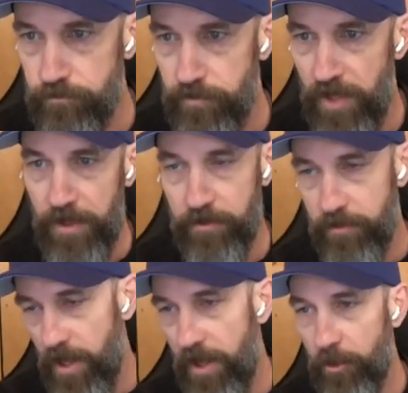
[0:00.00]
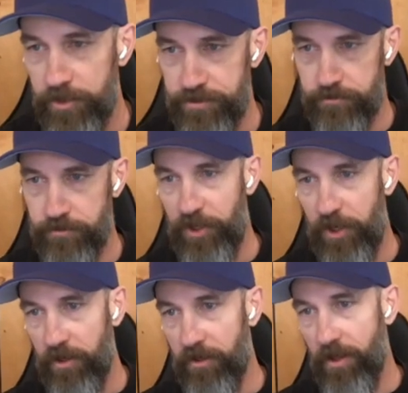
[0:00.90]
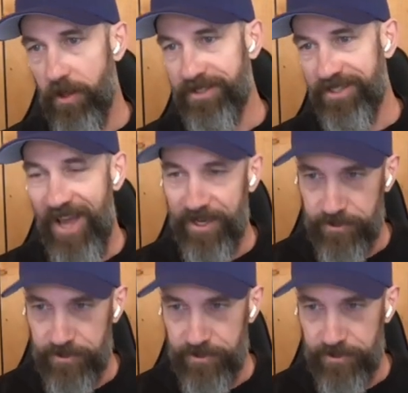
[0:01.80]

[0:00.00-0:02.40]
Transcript: And then, of course, starting as a tax